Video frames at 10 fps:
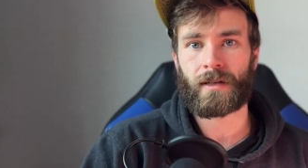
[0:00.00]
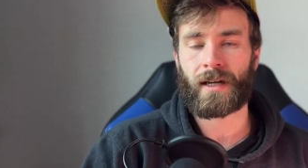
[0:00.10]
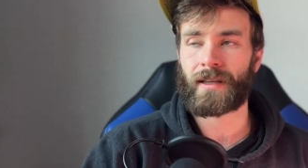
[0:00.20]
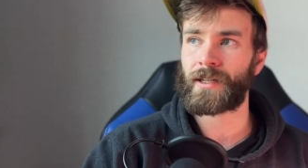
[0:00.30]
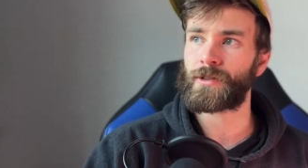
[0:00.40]

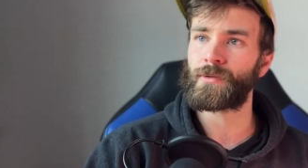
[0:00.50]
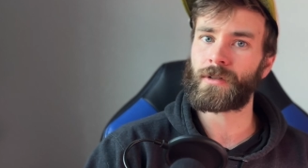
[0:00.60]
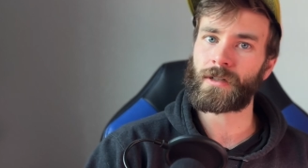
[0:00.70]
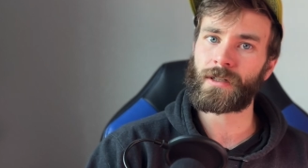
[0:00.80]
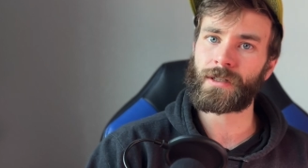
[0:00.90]
And then you
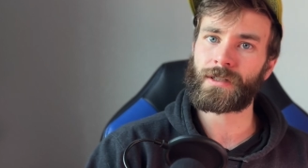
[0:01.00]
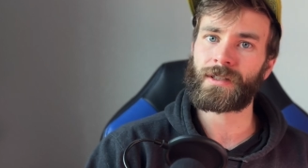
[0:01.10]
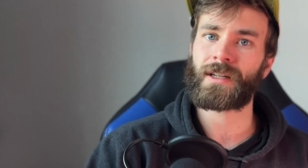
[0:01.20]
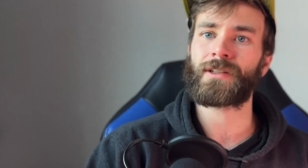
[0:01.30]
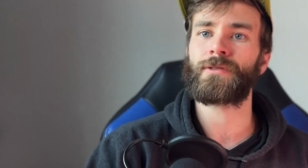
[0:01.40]
learn
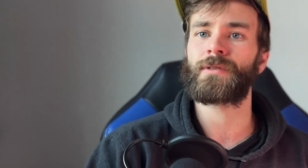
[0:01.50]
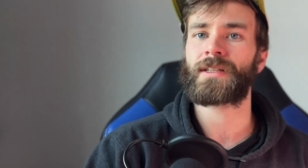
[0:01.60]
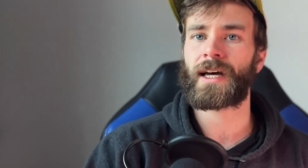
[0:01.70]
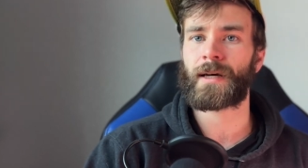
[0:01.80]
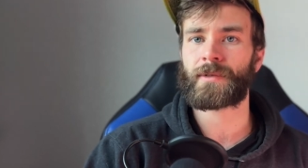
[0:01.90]
and you
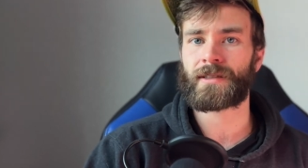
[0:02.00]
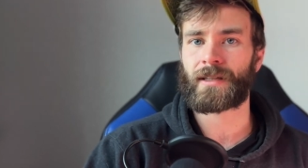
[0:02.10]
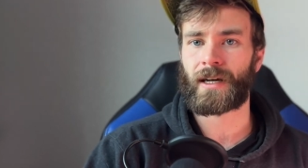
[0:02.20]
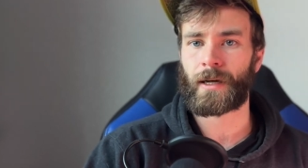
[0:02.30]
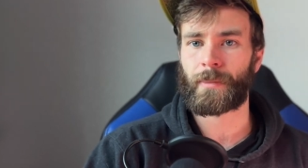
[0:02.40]
adapt
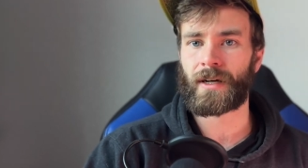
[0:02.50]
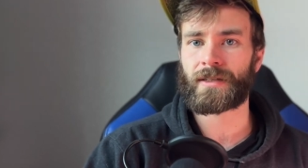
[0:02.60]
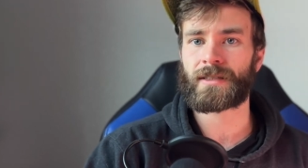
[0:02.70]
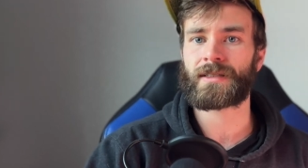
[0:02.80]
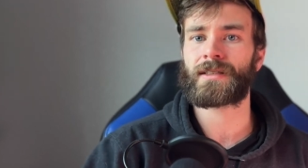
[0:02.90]
the
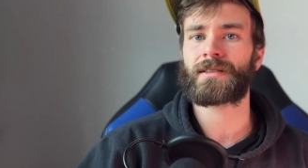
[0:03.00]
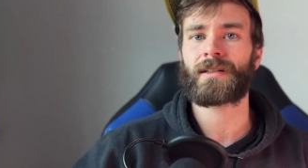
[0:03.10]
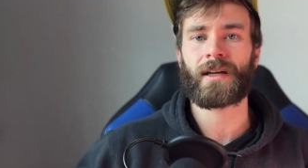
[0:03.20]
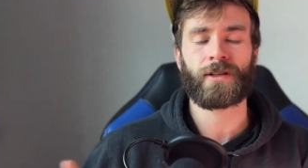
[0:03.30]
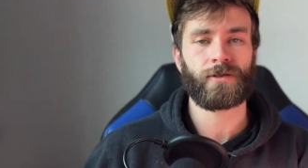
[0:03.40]
hypothesis
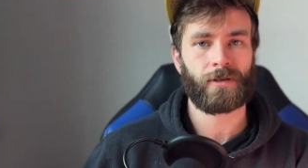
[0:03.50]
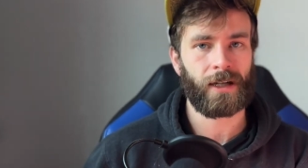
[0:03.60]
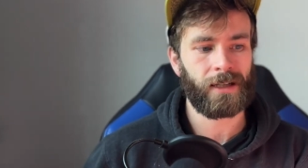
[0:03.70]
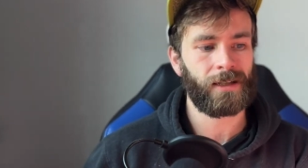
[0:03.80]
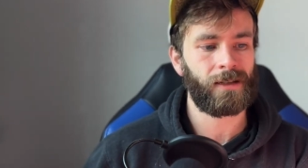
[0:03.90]
and you try
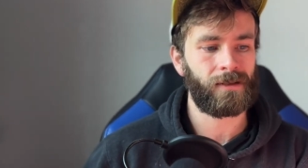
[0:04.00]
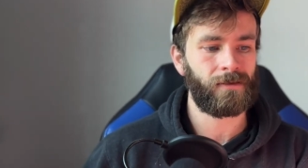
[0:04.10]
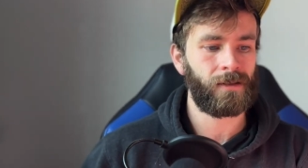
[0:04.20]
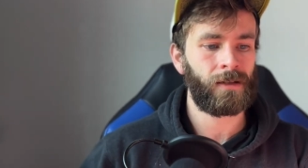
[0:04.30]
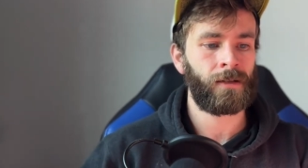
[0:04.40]
again.
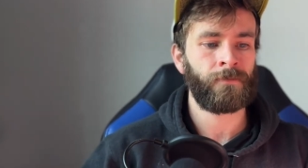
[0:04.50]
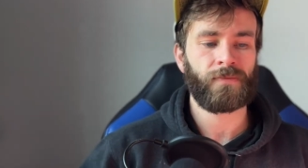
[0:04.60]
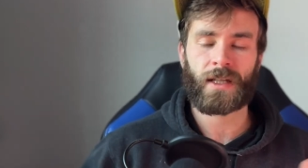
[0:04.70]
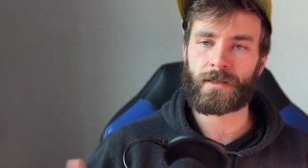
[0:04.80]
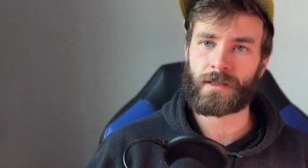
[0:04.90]

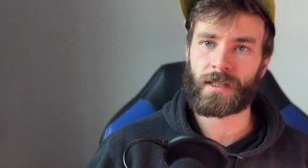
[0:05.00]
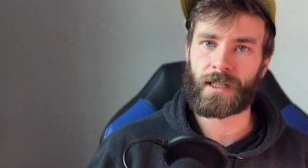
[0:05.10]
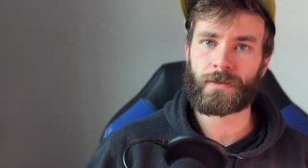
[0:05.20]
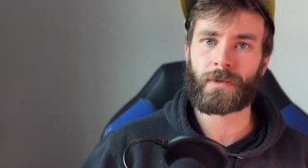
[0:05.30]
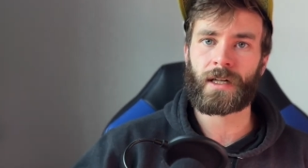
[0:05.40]
And so
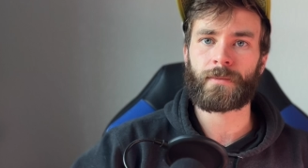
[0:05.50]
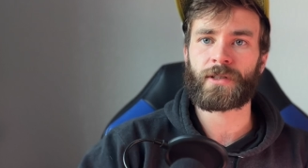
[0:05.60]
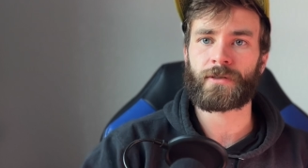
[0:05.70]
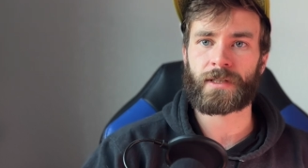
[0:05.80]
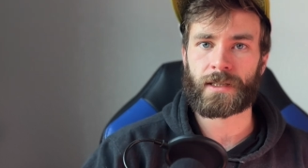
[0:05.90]
that's what I'm
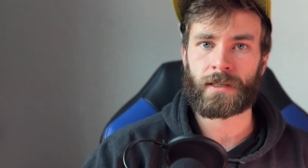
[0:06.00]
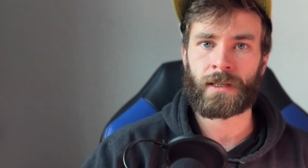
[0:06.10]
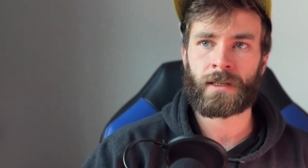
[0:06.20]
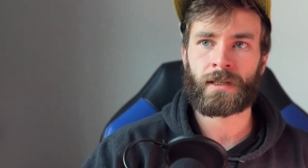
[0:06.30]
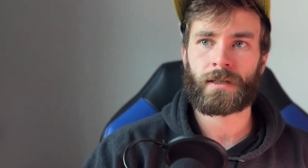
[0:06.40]
doing
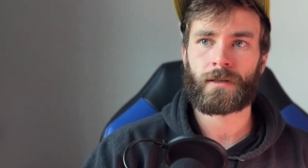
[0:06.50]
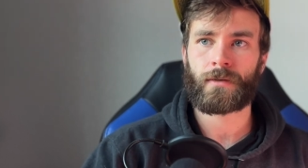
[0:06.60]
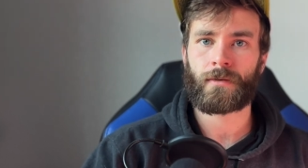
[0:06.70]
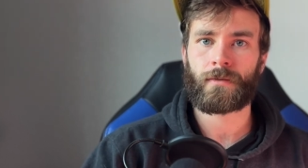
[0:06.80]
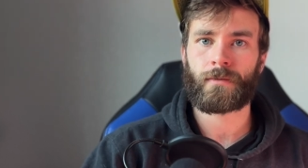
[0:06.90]

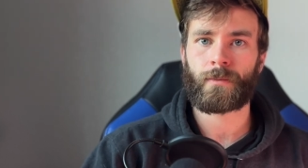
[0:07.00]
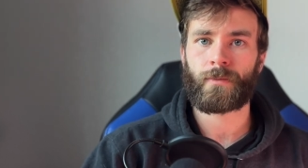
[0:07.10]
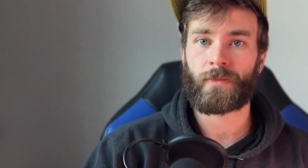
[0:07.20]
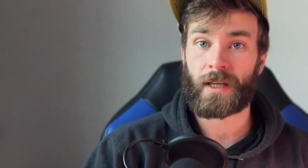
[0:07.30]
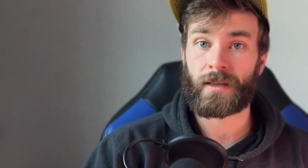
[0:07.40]

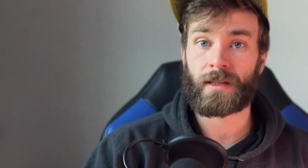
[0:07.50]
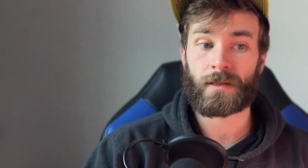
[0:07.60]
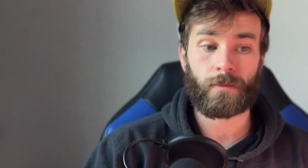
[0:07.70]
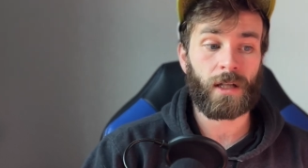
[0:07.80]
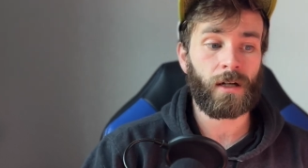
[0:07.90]
in this
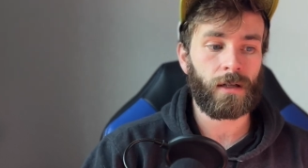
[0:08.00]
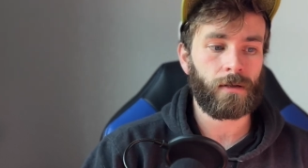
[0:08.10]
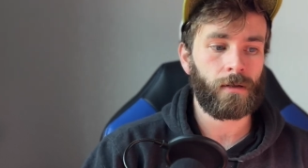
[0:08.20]
block.